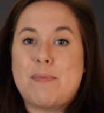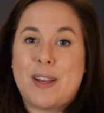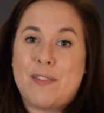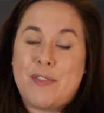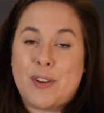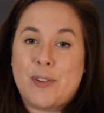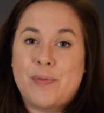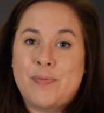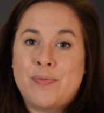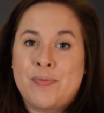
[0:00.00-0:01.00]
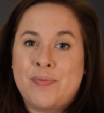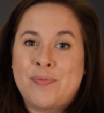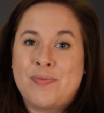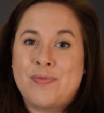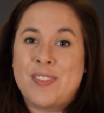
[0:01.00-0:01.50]
big view.
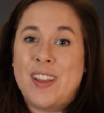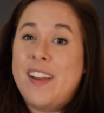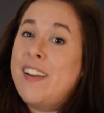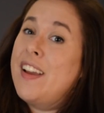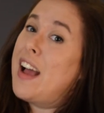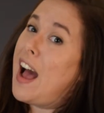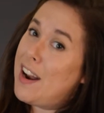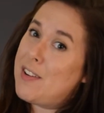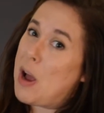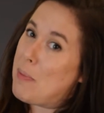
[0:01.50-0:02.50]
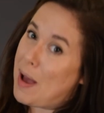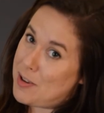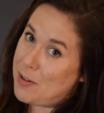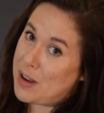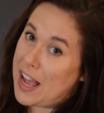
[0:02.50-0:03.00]
I don't know about
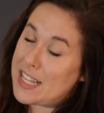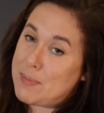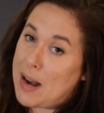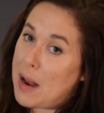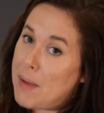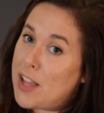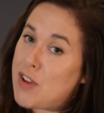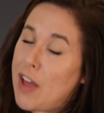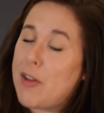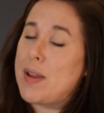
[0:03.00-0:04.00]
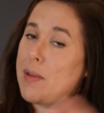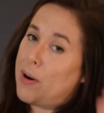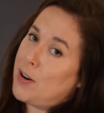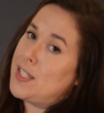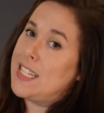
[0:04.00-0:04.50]
you guys, but I'd much rather be the
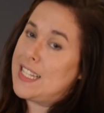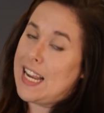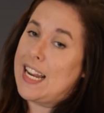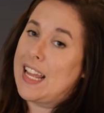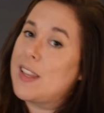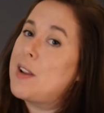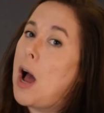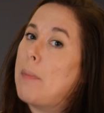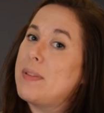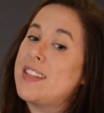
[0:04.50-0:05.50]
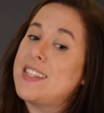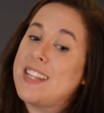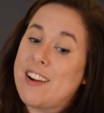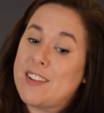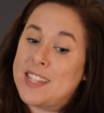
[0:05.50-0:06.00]
person standing at the top of the
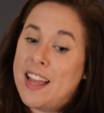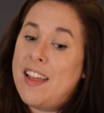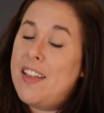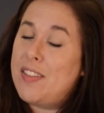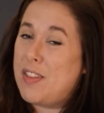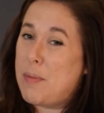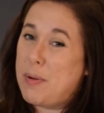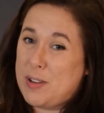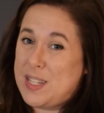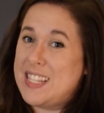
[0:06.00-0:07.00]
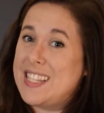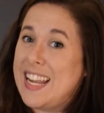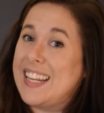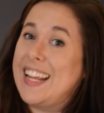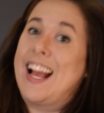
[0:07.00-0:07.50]
stairs than the person
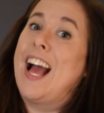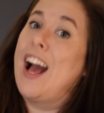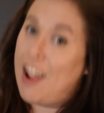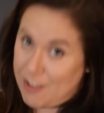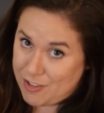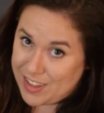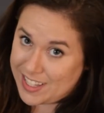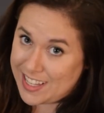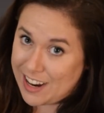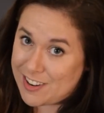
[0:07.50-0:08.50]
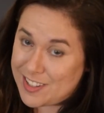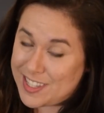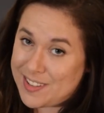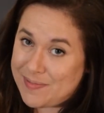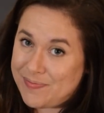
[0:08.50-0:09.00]
standing under the
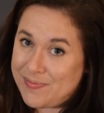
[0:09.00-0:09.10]
stairs.